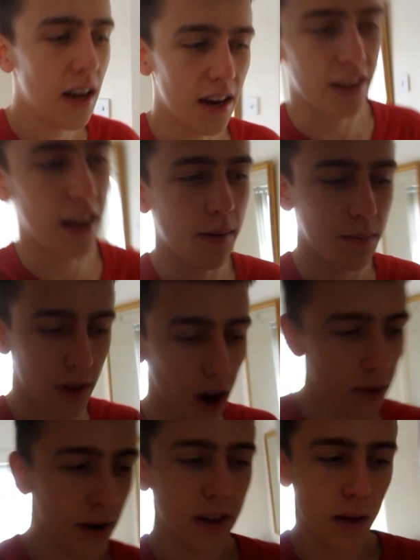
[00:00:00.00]
And it keeps
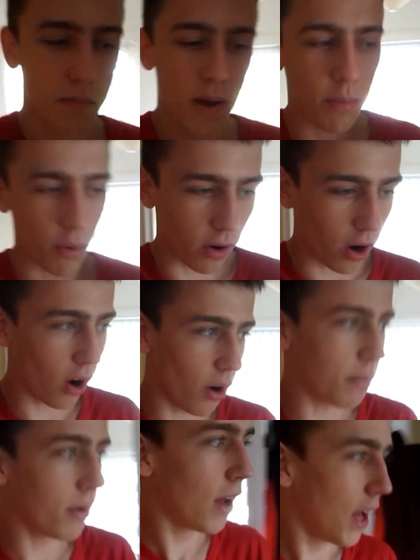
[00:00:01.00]
going, and then people
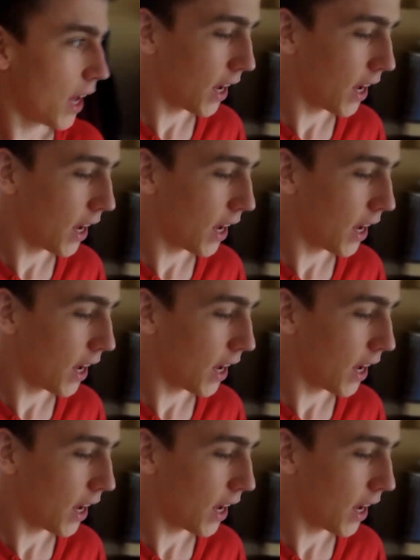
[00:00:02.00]
come,